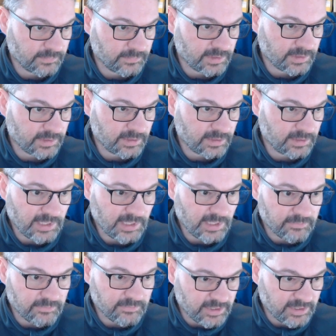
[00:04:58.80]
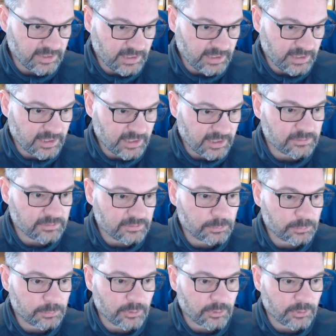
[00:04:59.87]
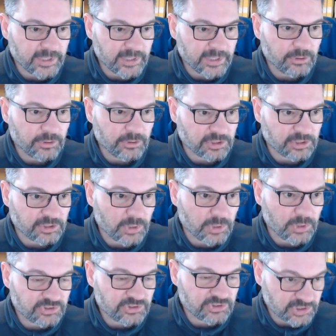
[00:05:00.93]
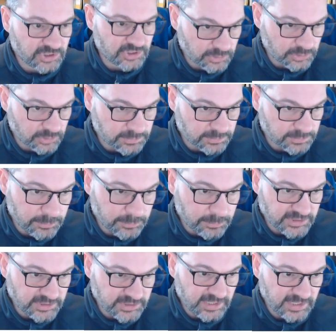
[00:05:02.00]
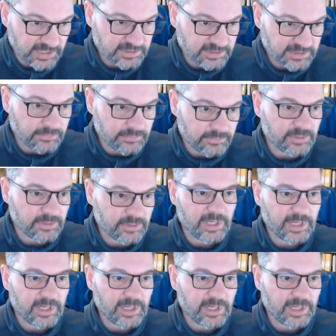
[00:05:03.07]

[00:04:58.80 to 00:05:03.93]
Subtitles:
And then we already looked at Rust since it was my pre-selected, and we have the red